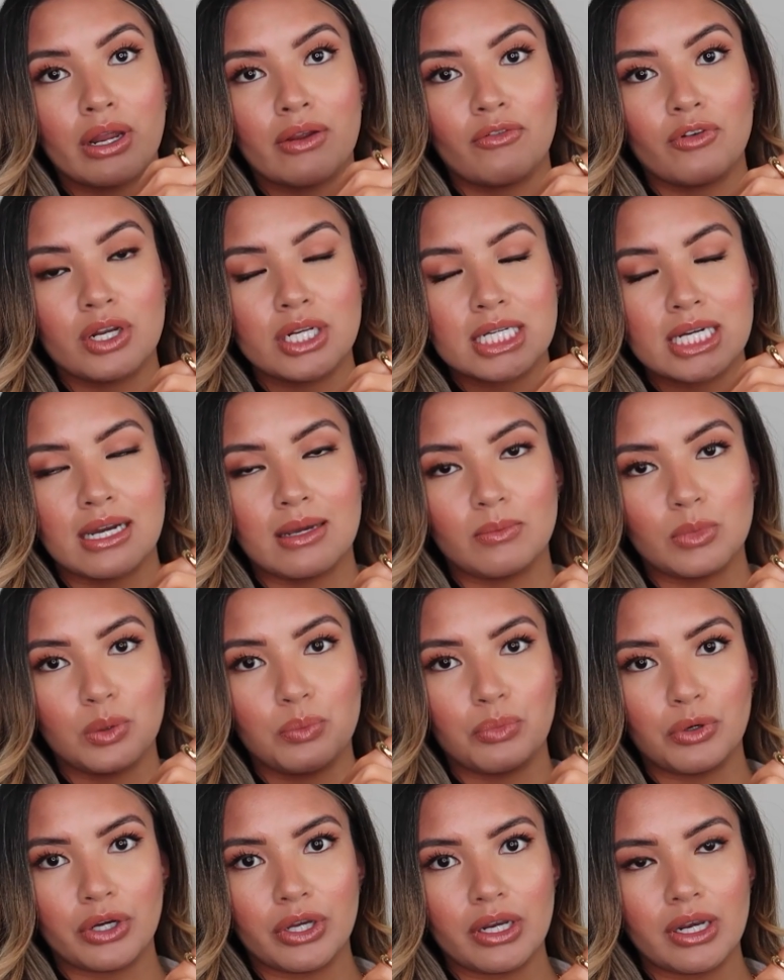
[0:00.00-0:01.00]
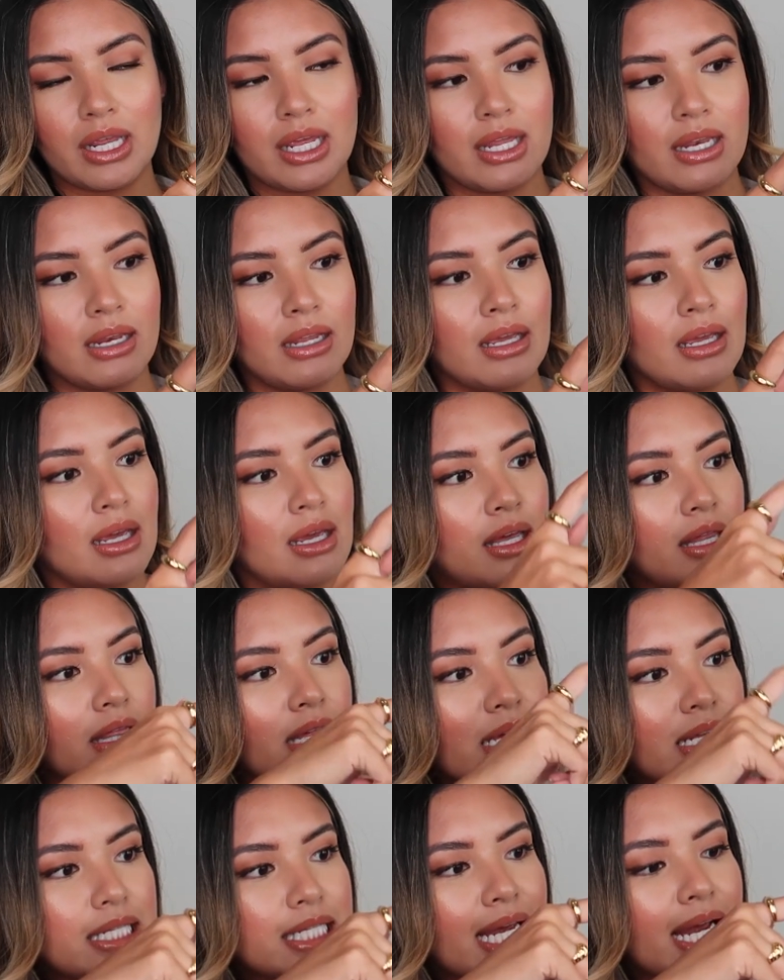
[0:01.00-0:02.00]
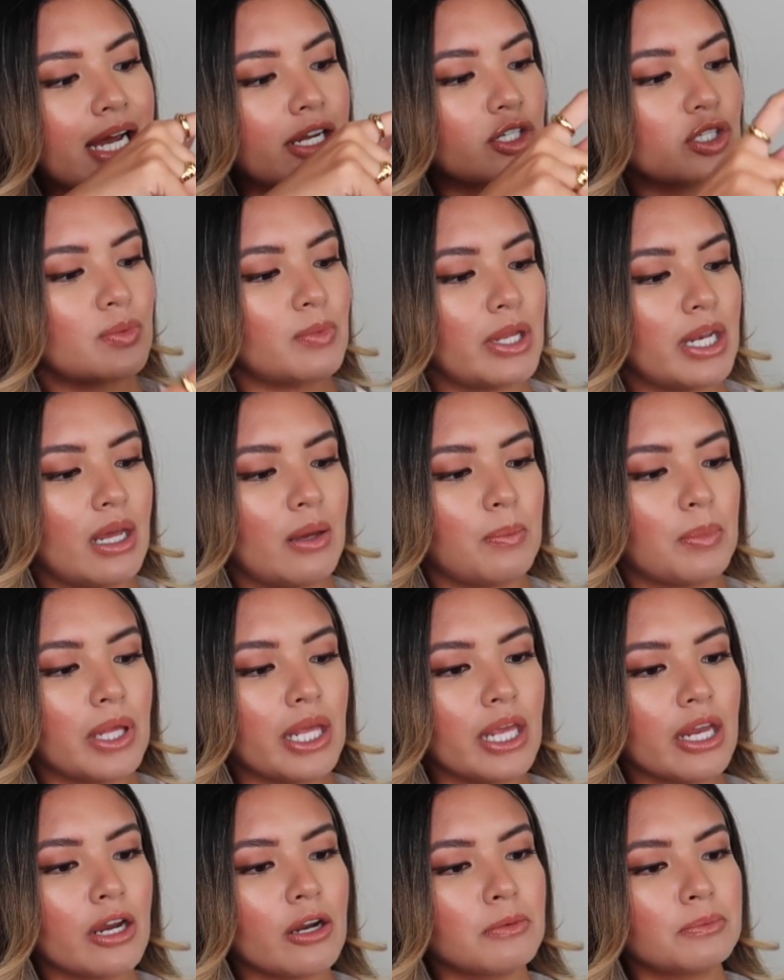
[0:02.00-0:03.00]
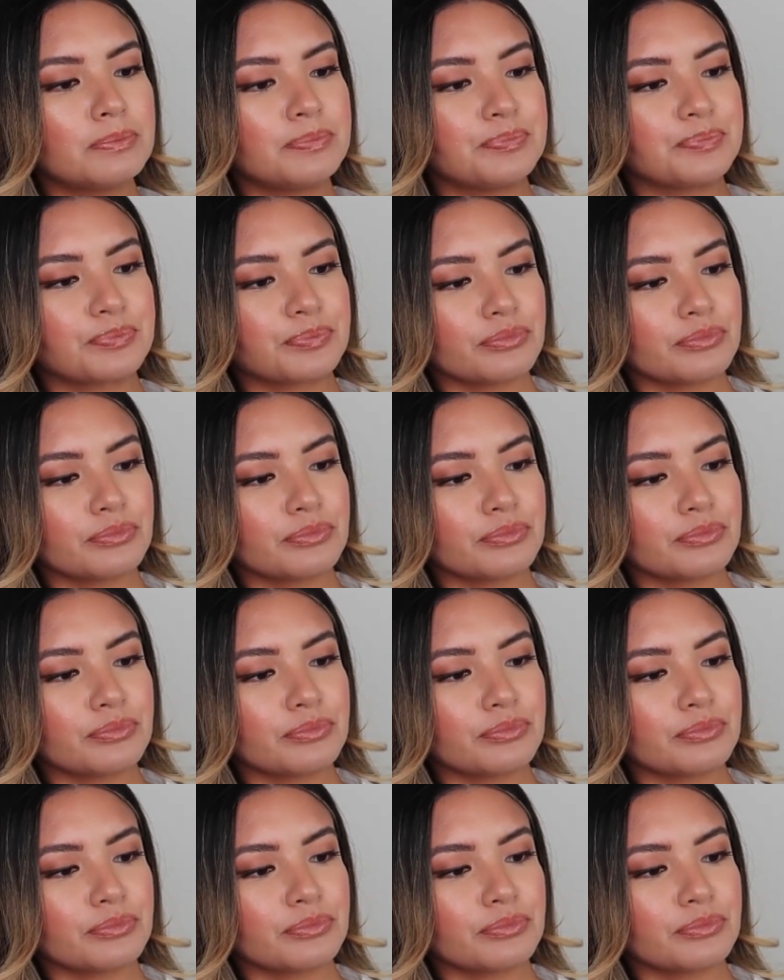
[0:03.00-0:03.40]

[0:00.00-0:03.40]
every time you put in the attachment up here.